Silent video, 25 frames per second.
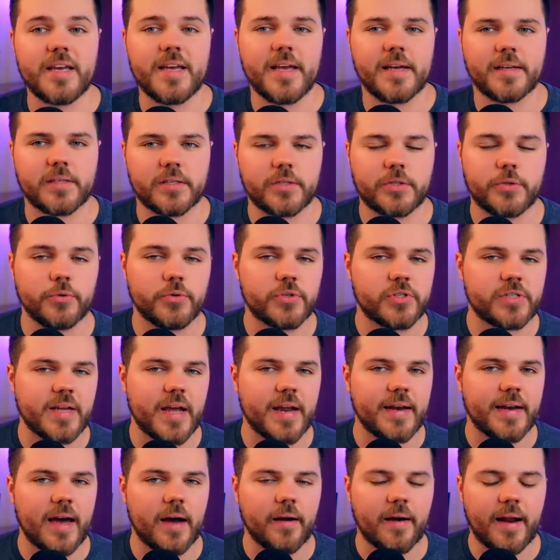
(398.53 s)
it to
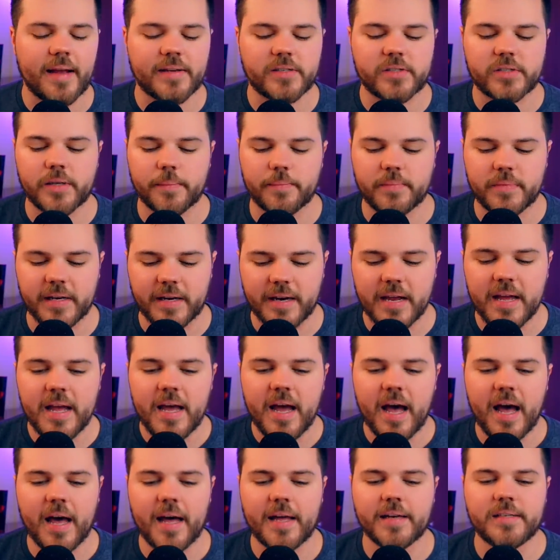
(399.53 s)
stand out as something
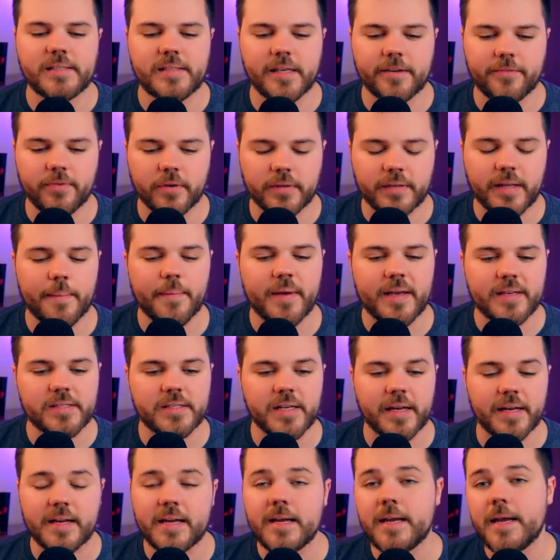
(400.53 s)
uh, different. That being
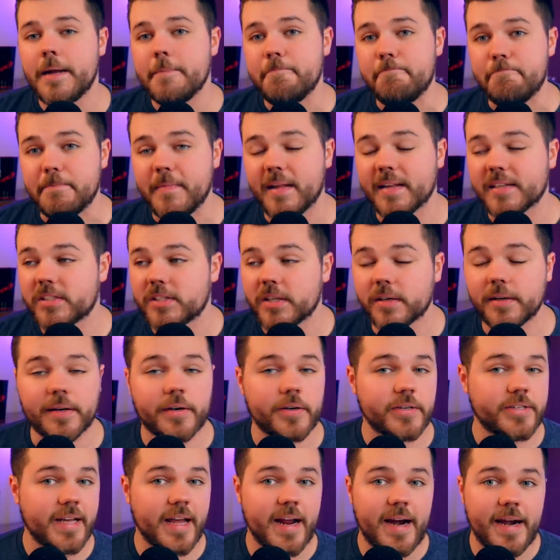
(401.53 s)
said, it's still
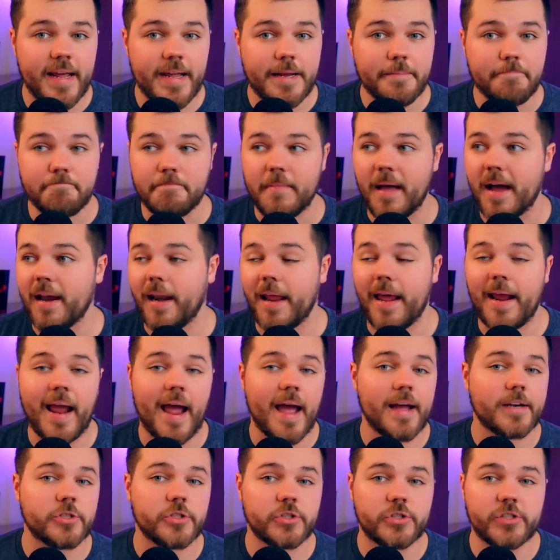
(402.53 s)
entertaining. I like
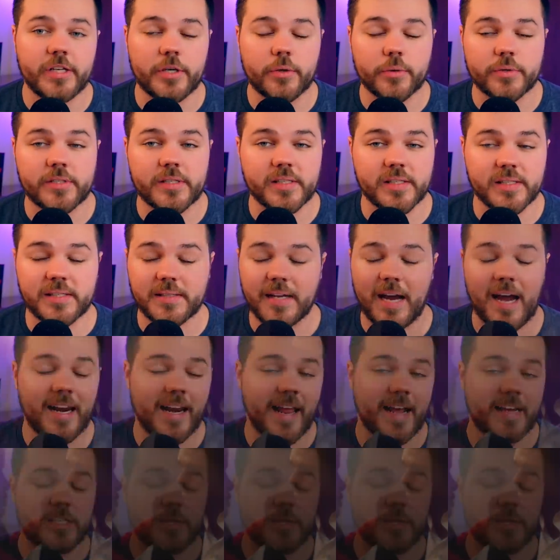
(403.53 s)
action sequences. I like